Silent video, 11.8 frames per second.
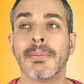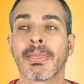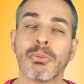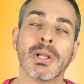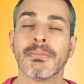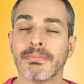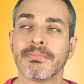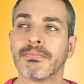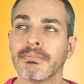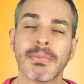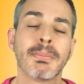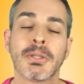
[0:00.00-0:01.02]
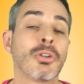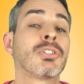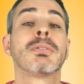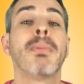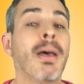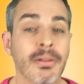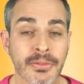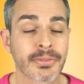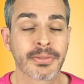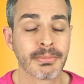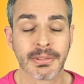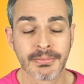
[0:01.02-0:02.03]
Well, maybe not smells. I
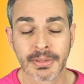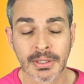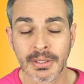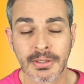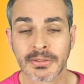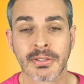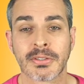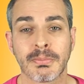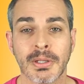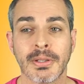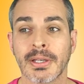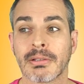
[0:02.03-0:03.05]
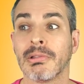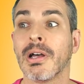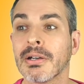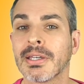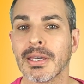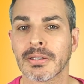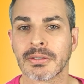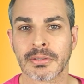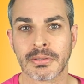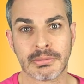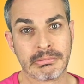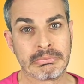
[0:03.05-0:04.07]
mean, it doesn't smell like lung
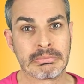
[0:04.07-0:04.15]
cancer.